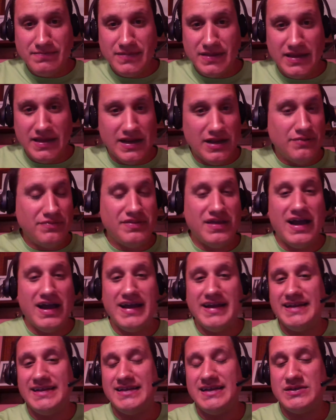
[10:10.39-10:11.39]

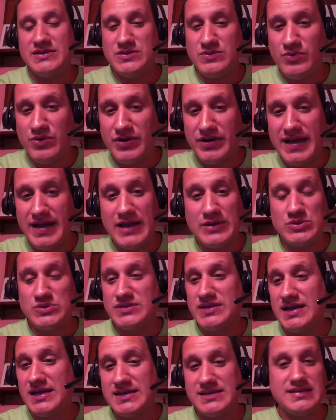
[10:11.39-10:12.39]
Dieting doesn't work.
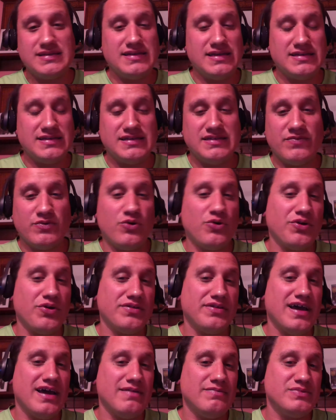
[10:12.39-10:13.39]
Exercise is difficult at
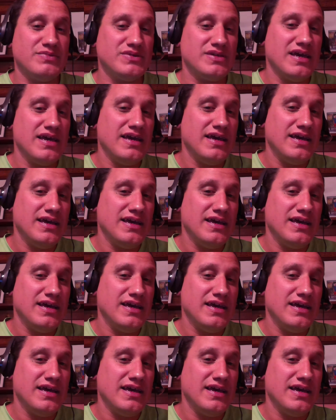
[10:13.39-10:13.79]
times.